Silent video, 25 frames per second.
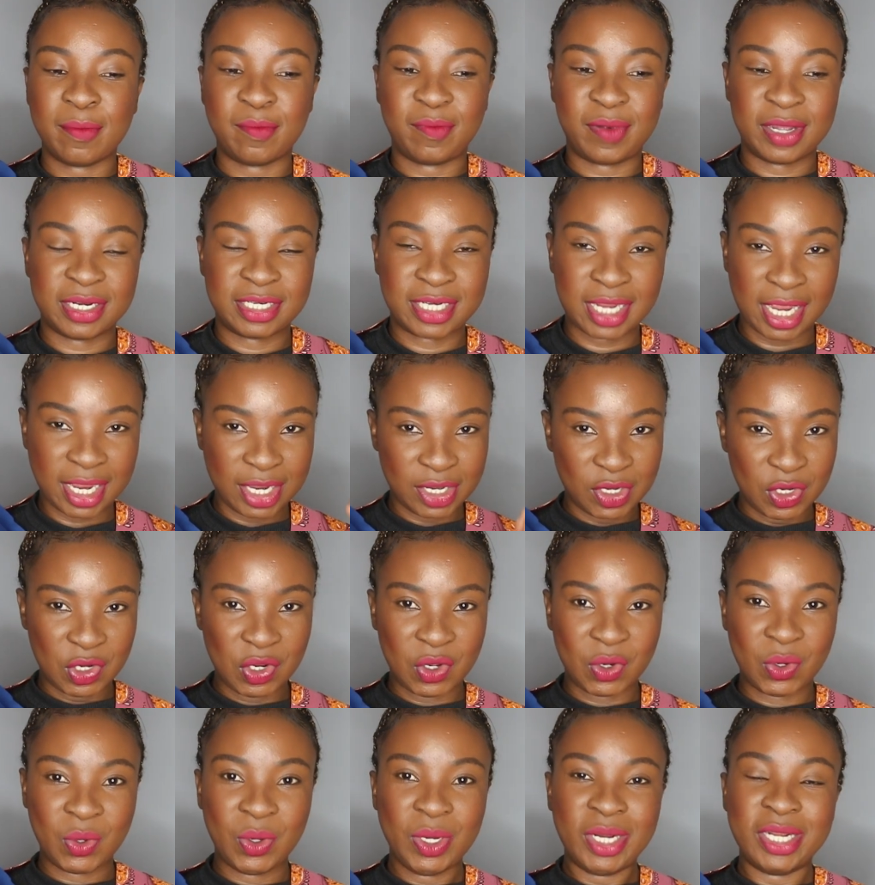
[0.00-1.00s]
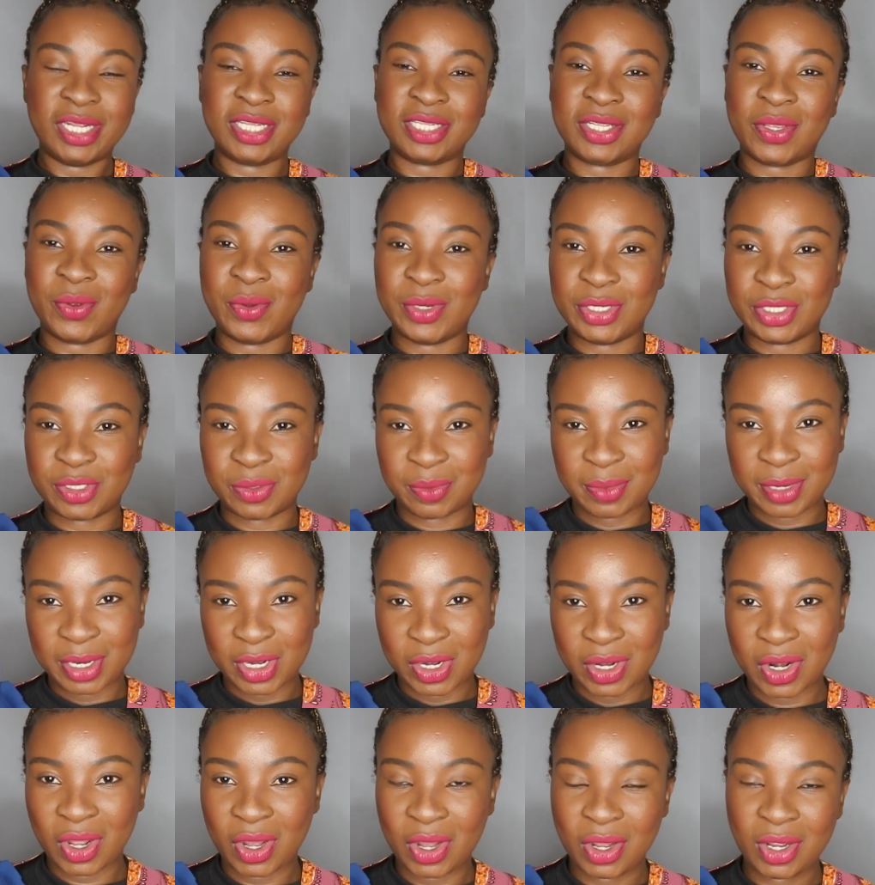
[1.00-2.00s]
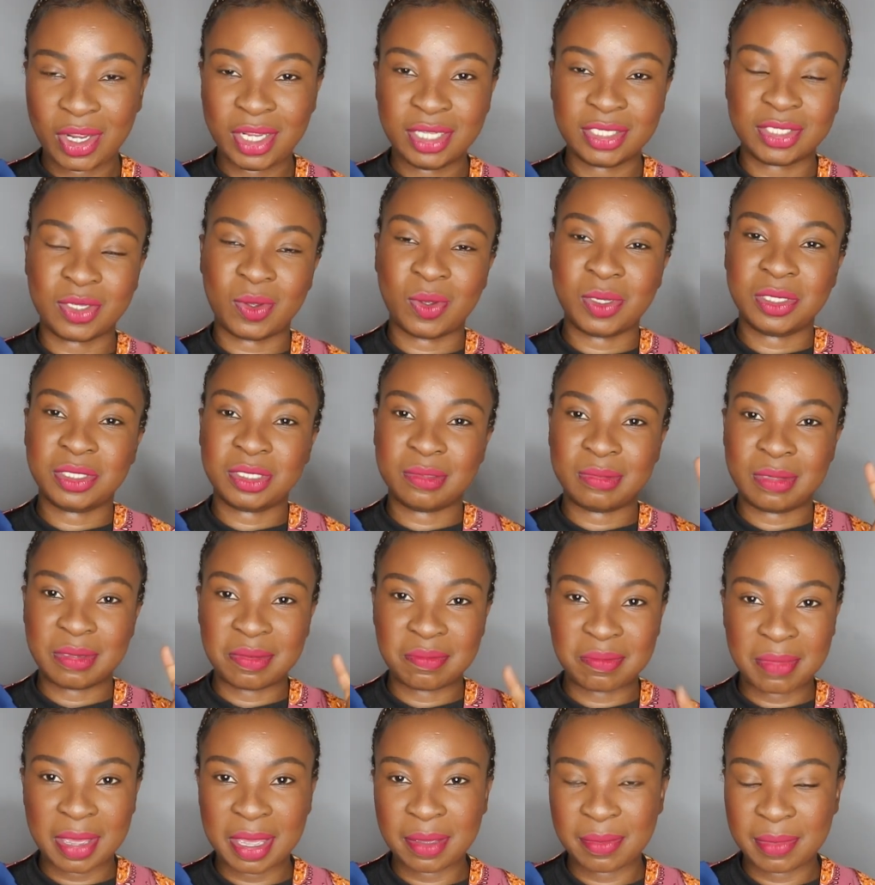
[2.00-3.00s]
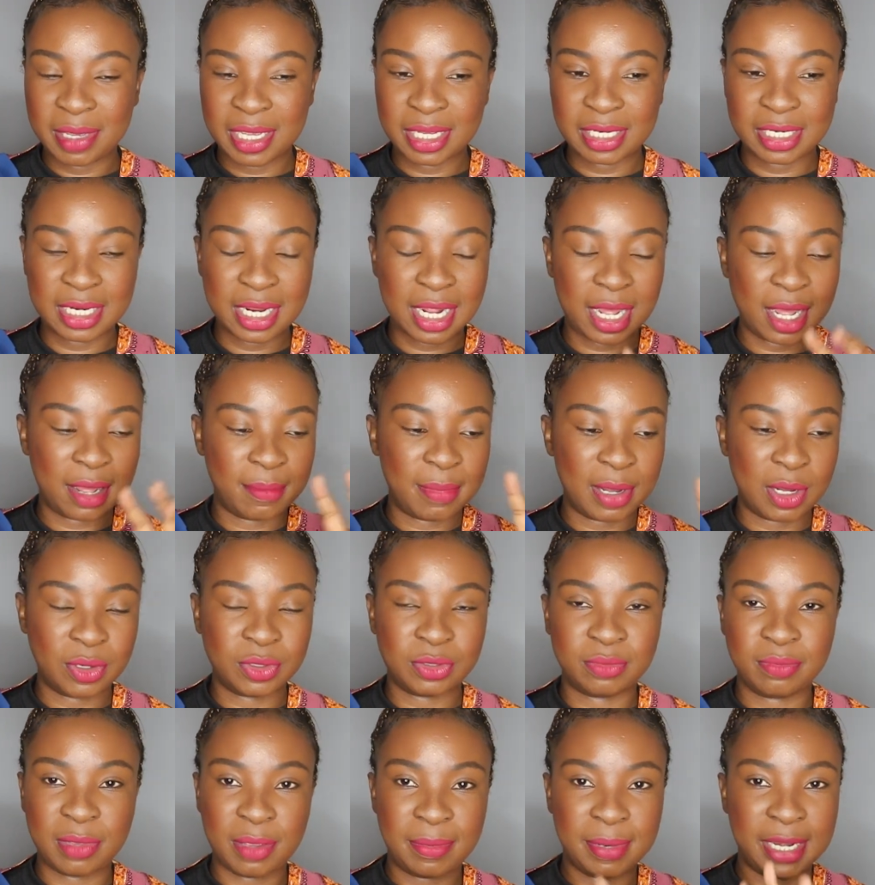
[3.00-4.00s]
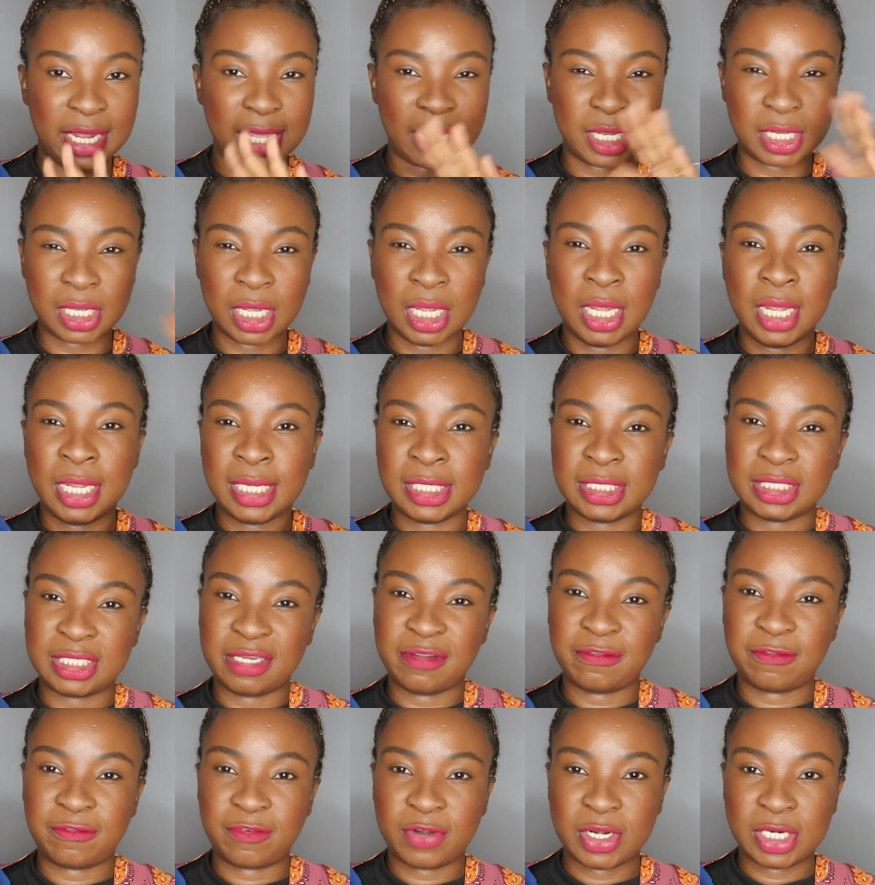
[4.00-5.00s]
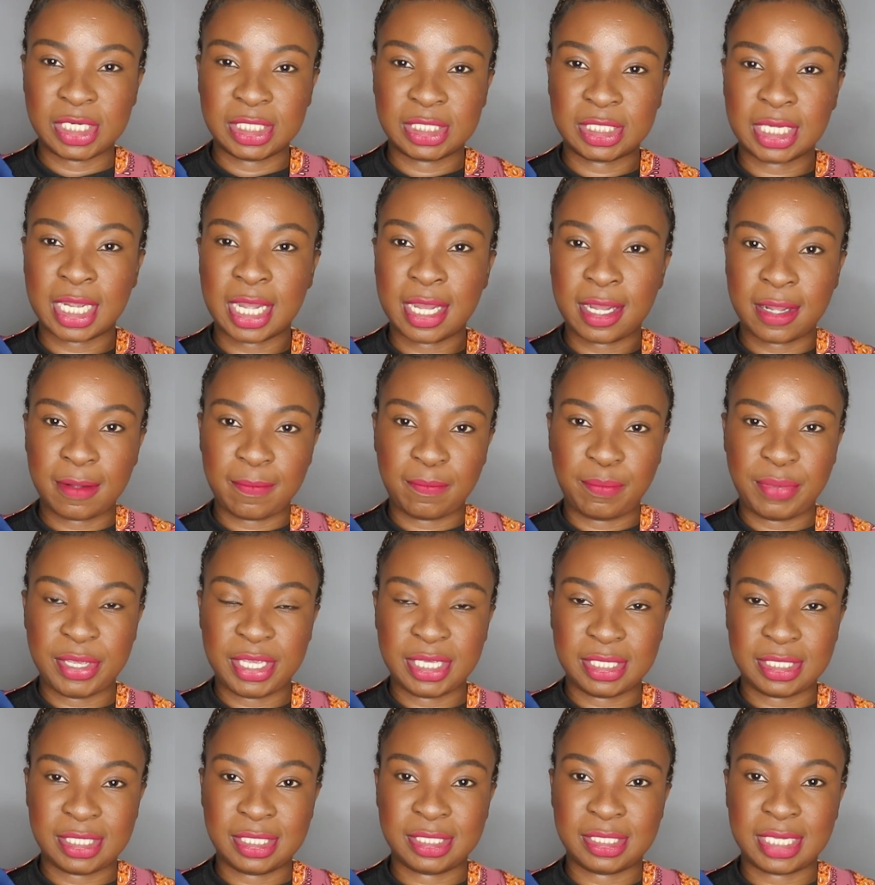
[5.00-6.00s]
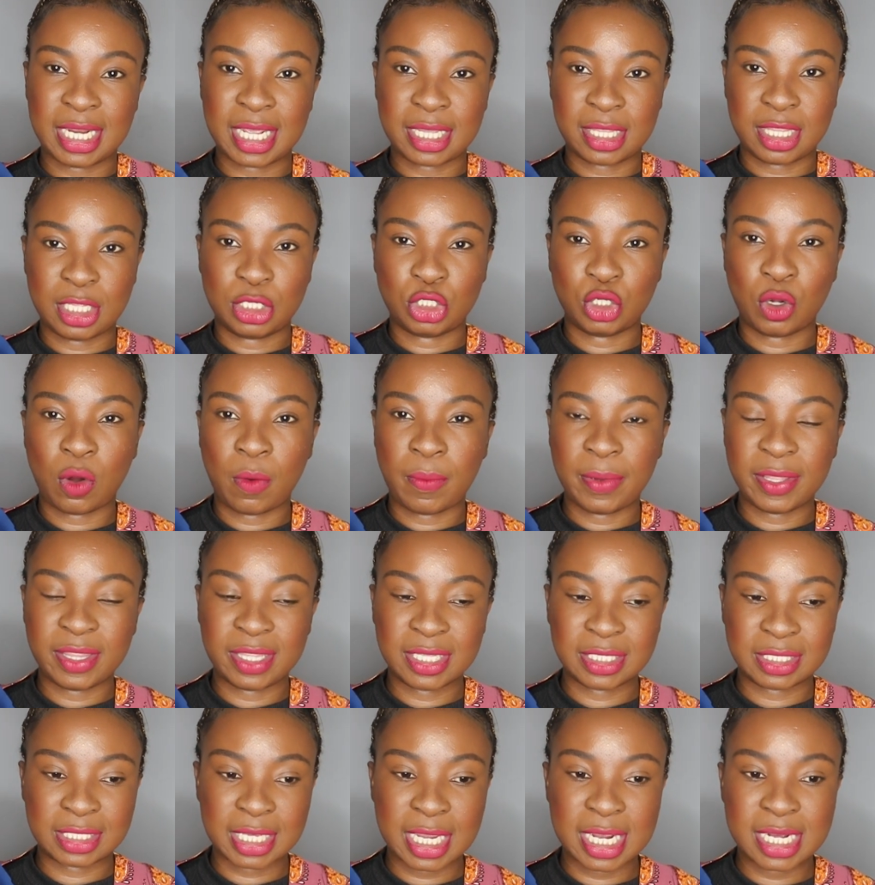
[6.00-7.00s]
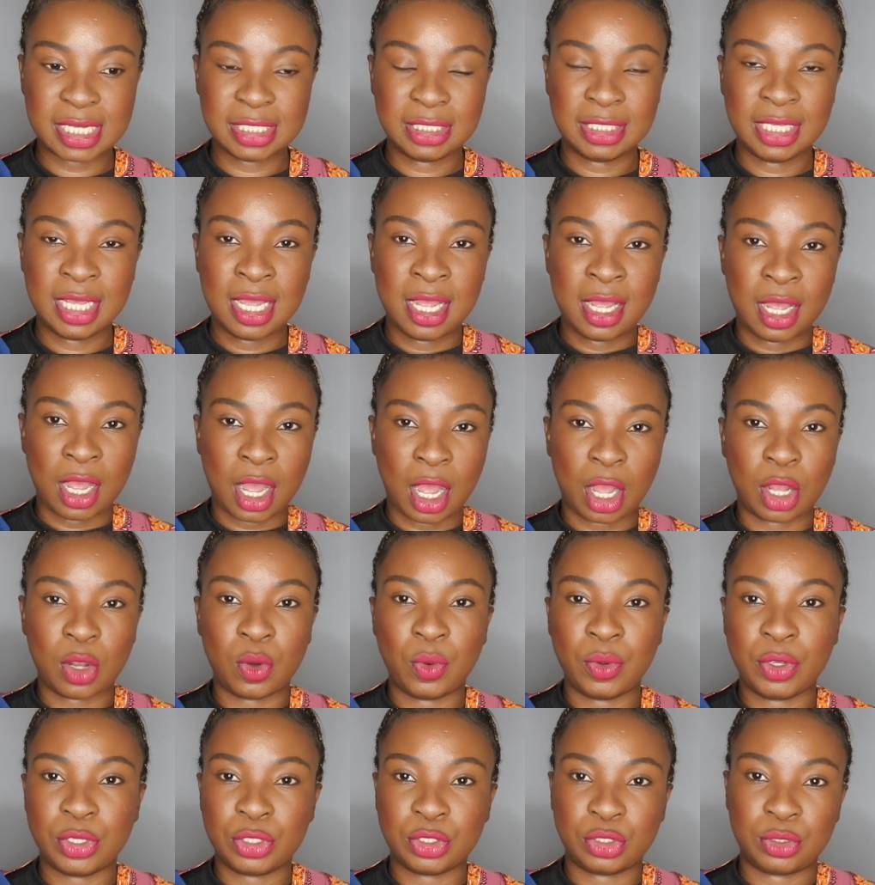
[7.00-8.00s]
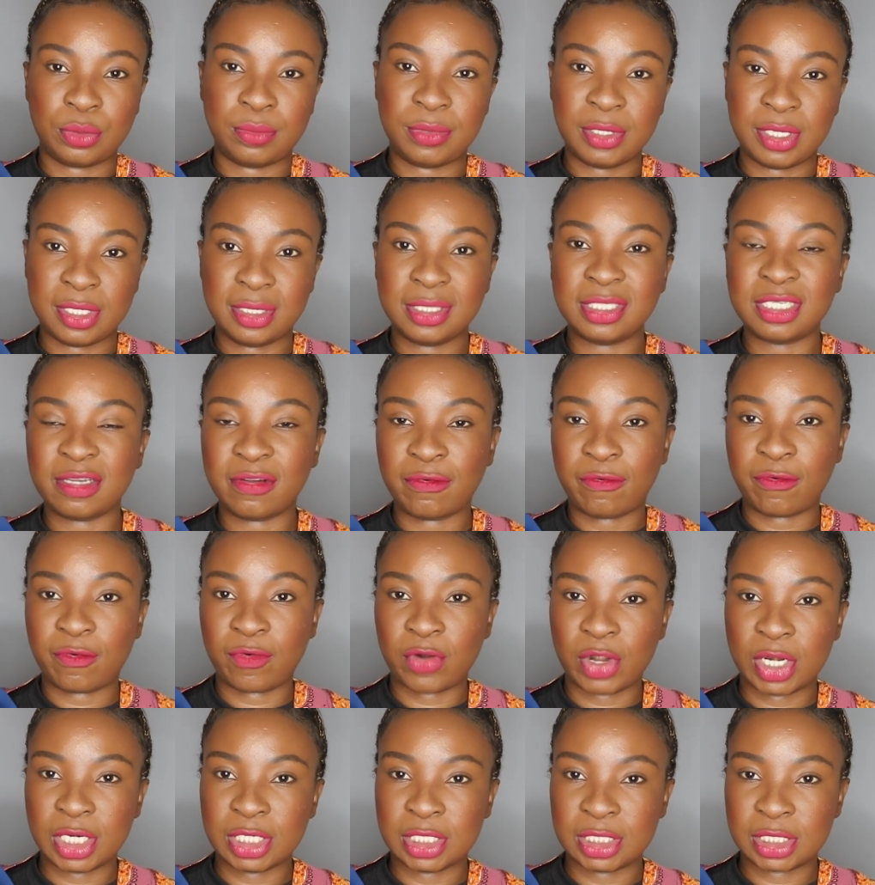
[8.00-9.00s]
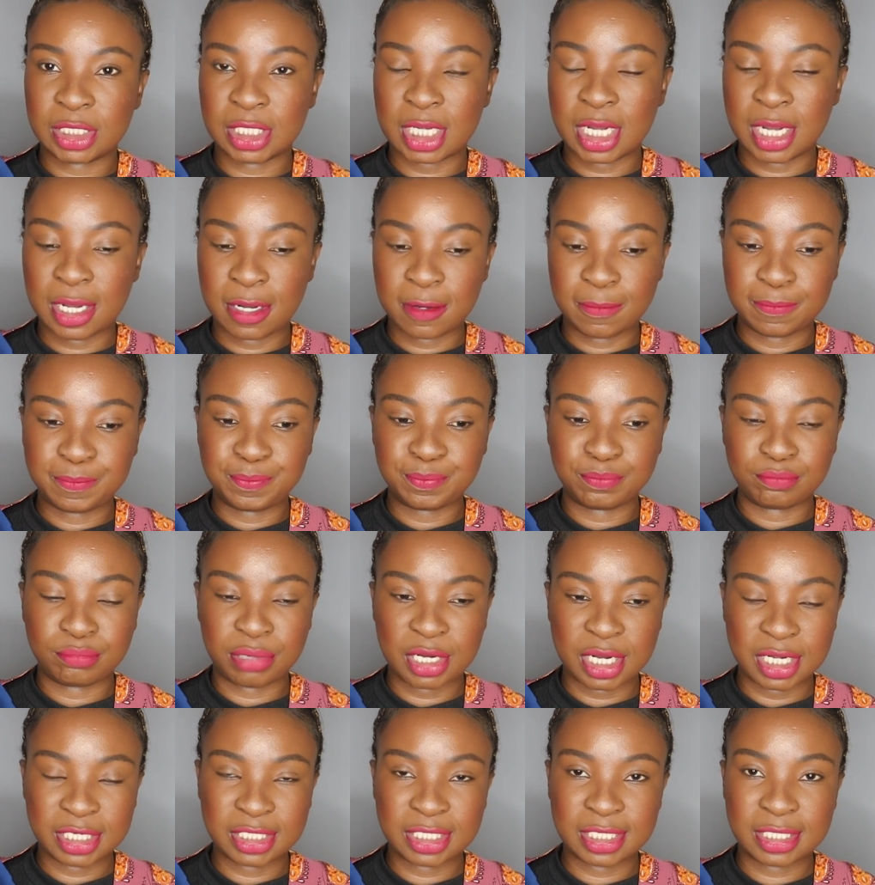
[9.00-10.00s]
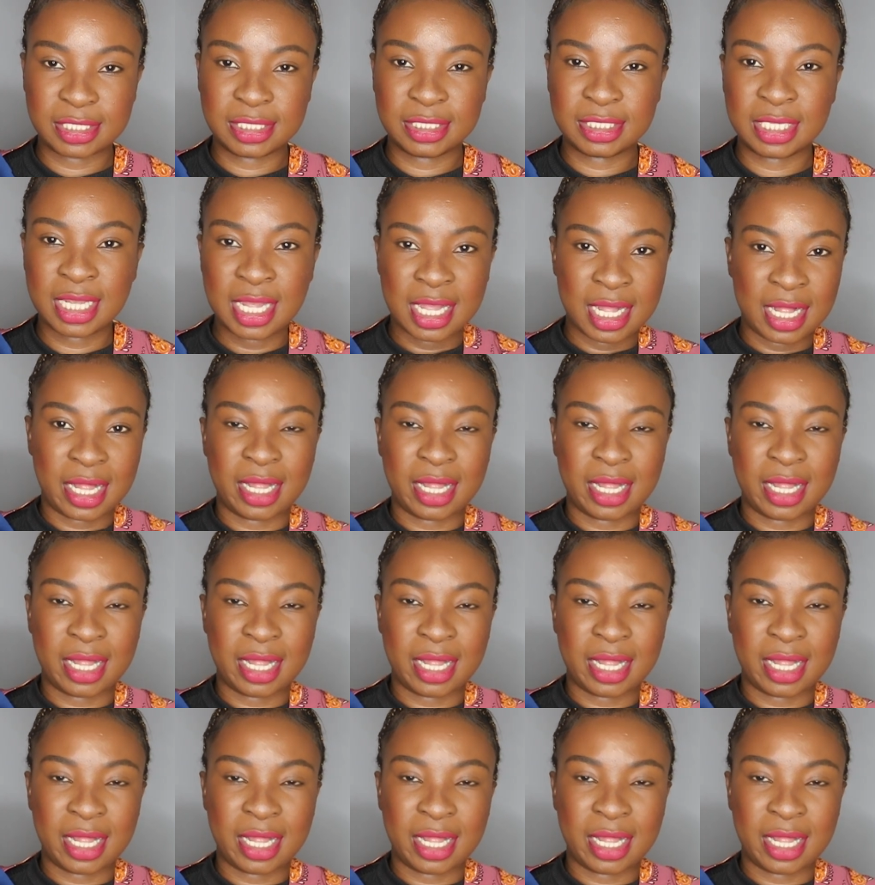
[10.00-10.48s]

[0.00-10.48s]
but I know it's going to be long, it's going to be a mermaid, about maybe like different um, pieces, like the top and the skirts are going to be different um, patterns.